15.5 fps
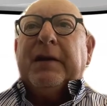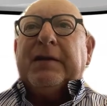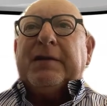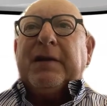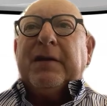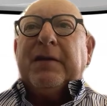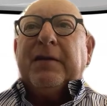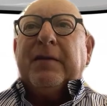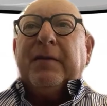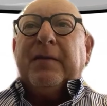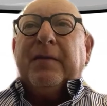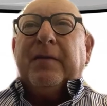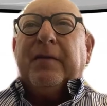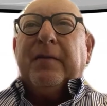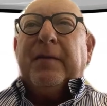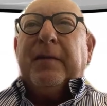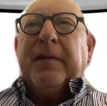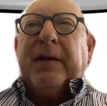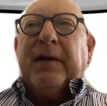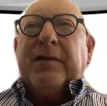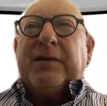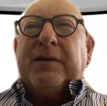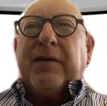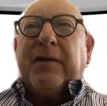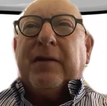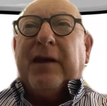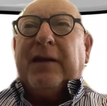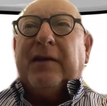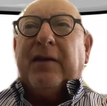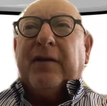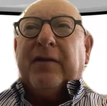So there is a
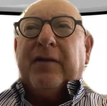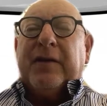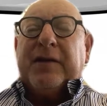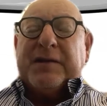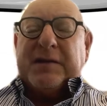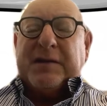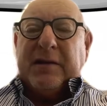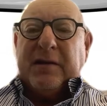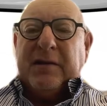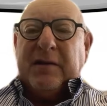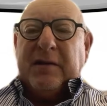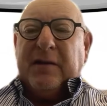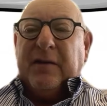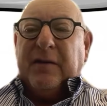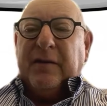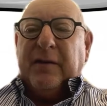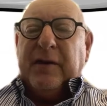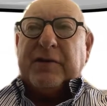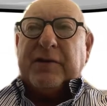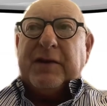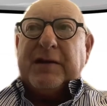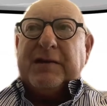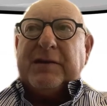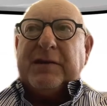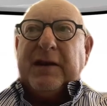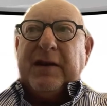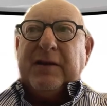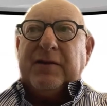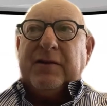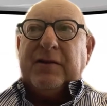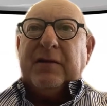great deal of risk for a
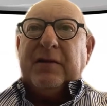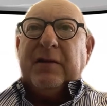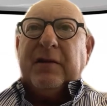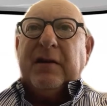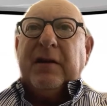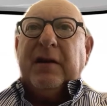tracing agent